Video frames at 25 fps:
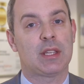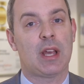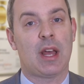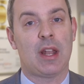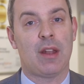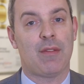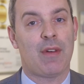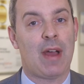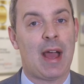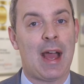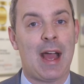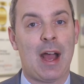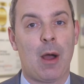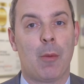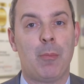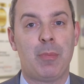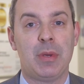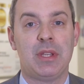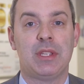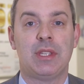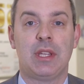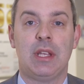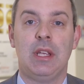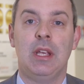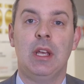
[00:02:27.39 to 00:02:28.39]
sign of how
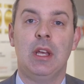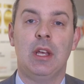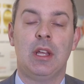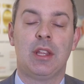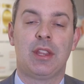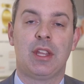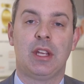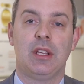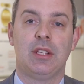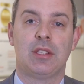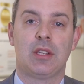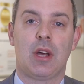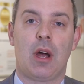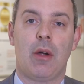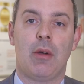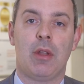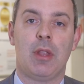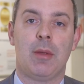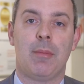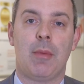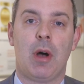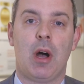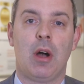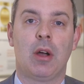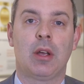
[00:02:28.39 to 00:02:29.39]
busy things are
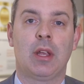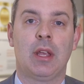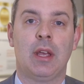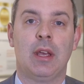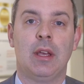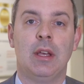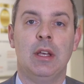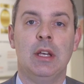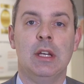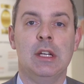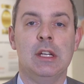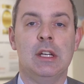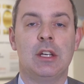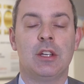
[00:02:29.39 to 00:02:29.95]
in the market.